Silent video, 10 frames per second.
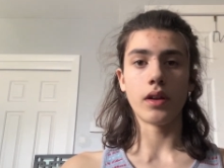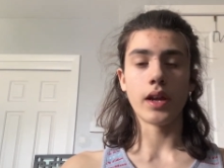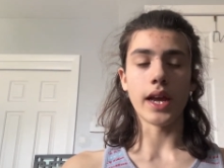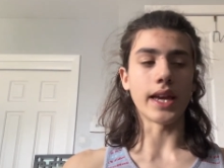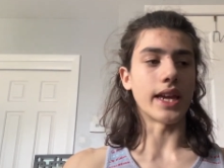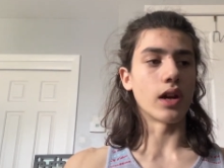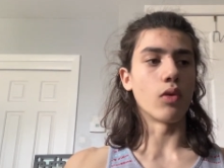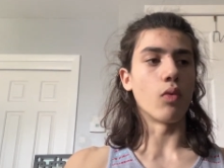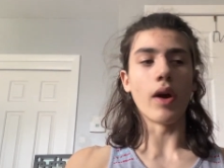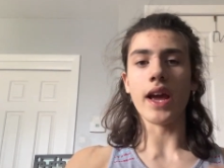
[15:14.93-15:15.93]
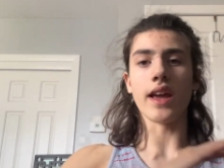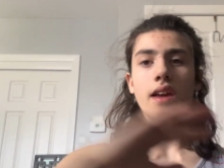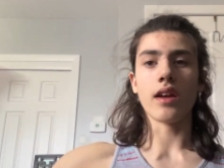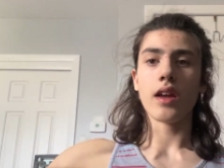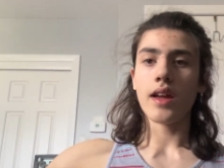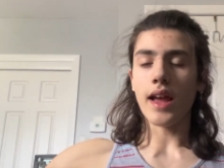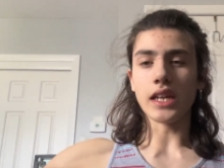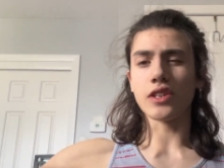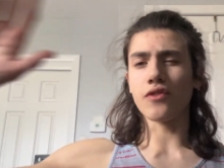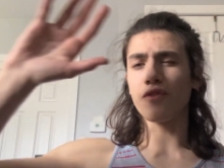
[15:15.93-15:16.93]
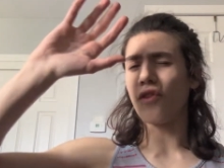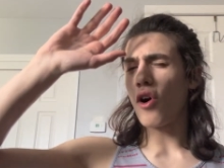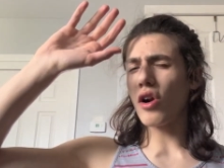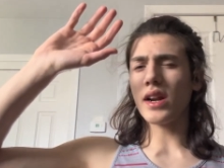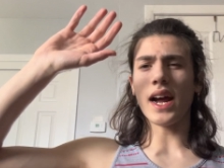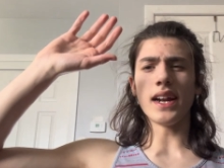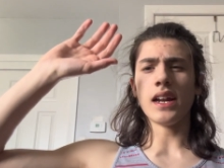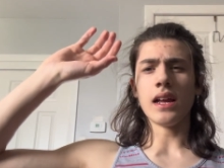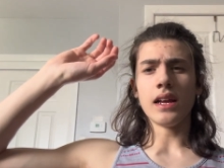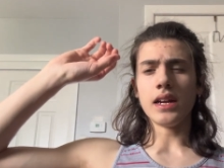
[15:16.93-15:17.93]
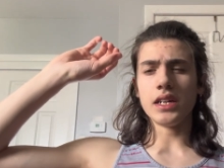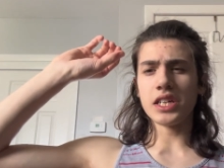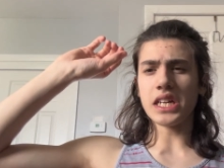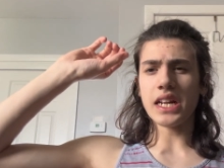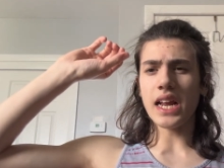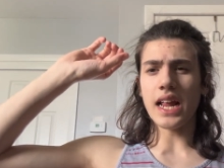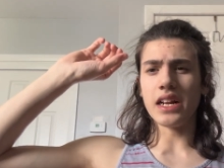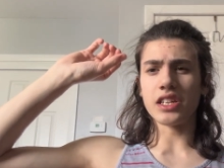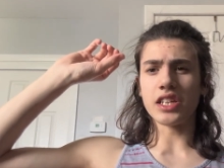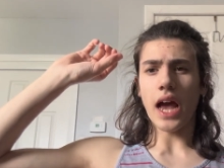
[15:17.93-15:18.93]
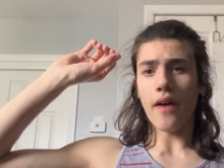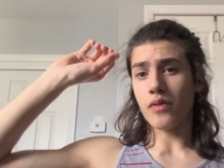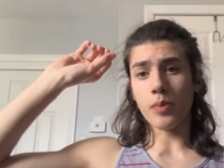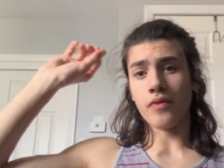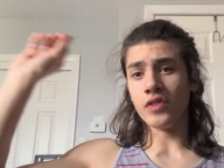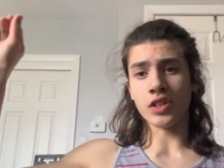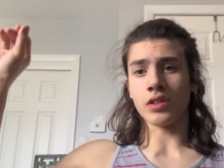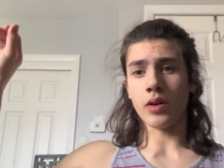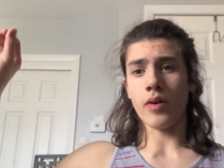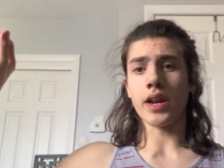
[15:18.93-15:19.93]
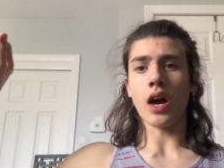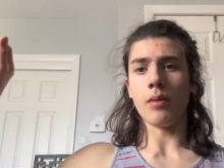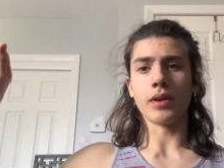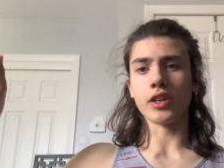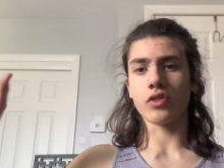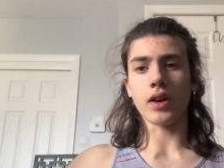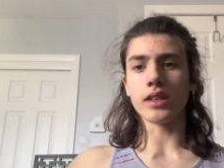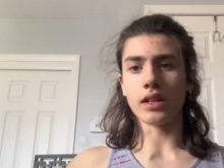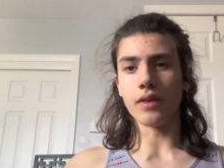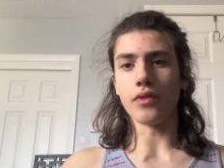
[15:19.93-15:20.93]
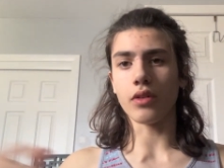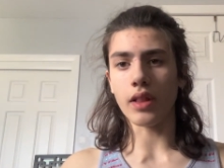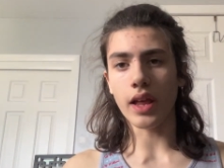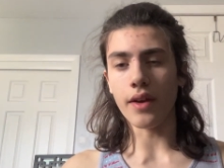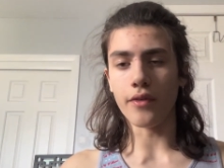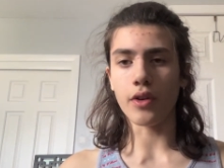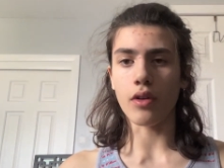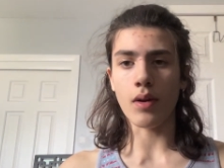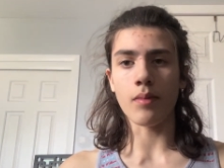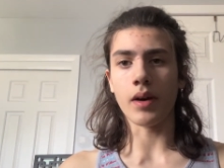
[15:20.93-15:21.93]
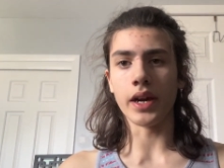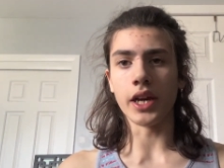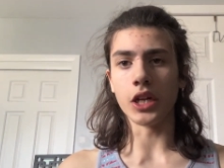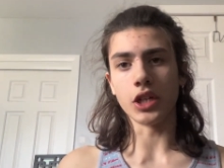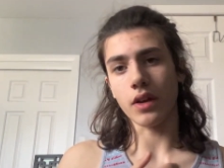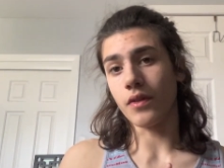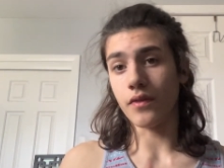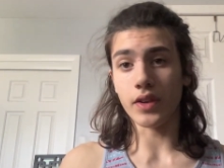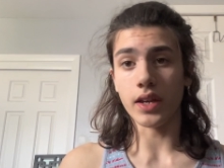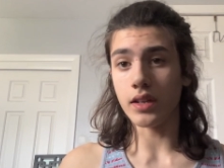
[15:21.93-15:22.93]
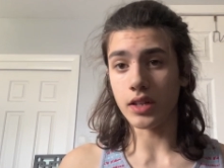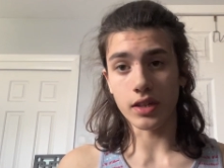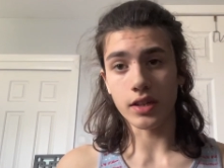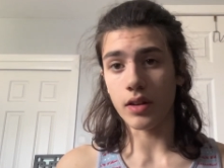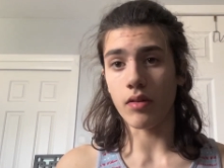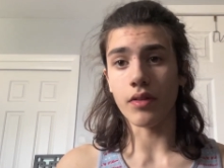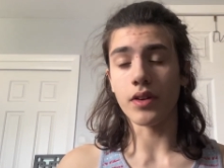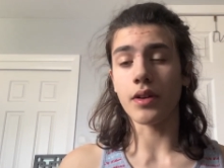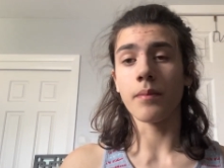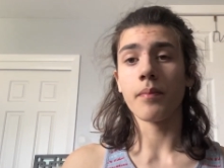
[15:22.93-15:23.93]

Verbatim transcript: and get away as far not it doesn't necessarily have to be physically right now because granted if you're if you're around my age like 15 16 around there